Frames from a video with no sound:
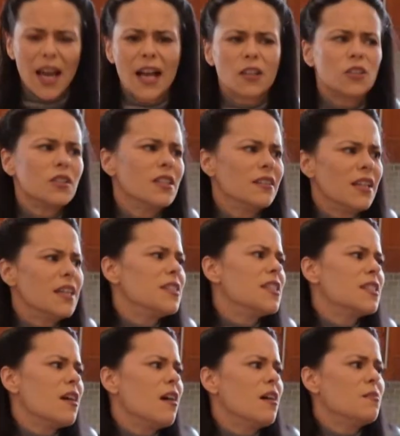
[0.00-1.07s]
actually, let's
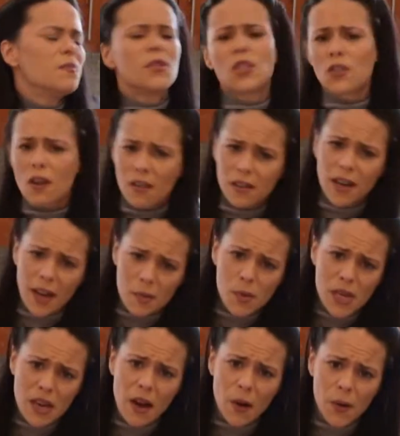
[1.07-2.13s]
start an
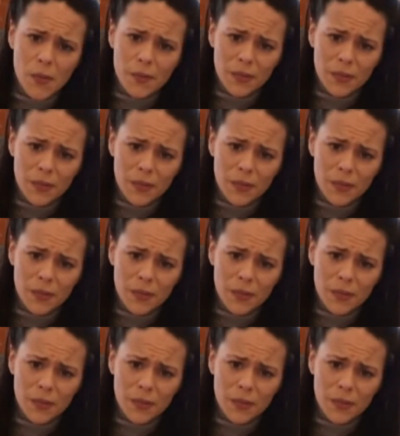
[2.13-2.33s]
IPO